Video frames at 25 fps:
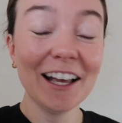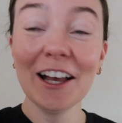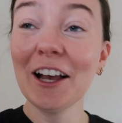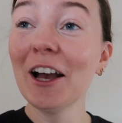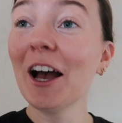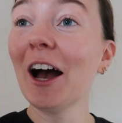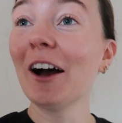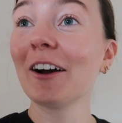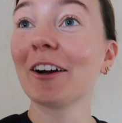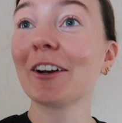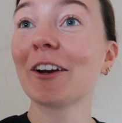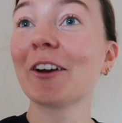
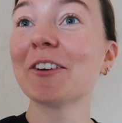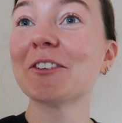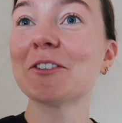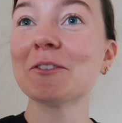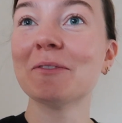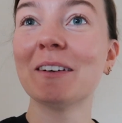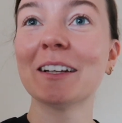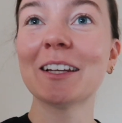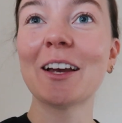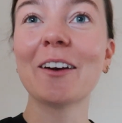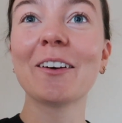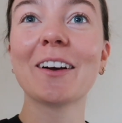I'm gonna go do
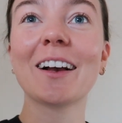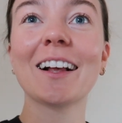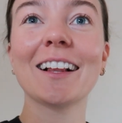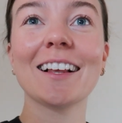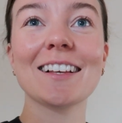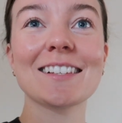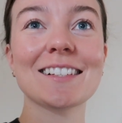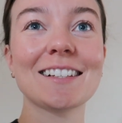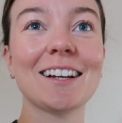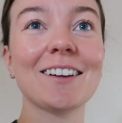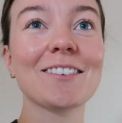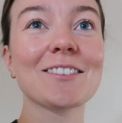my yoga
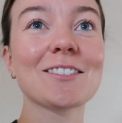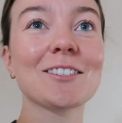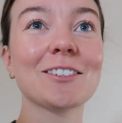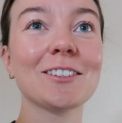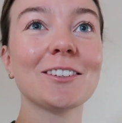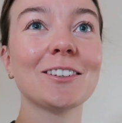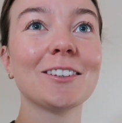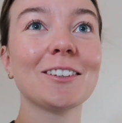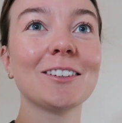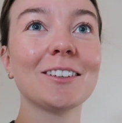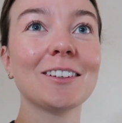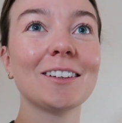class now.
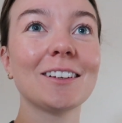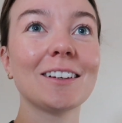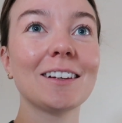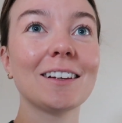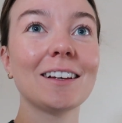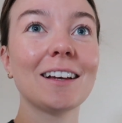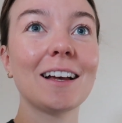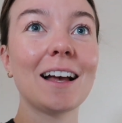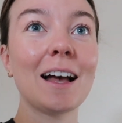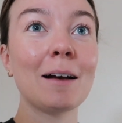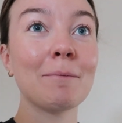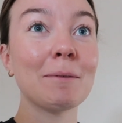
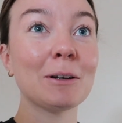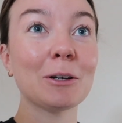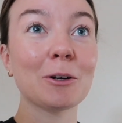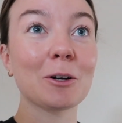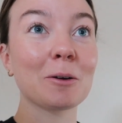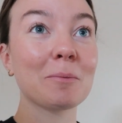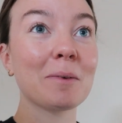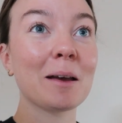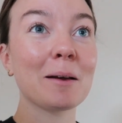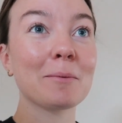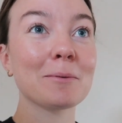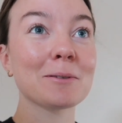Am I not
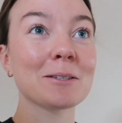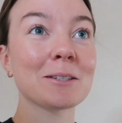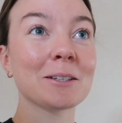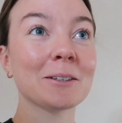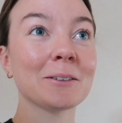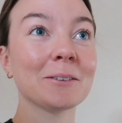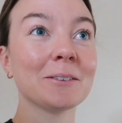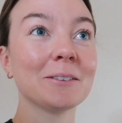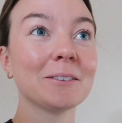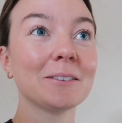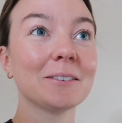gonna be able to?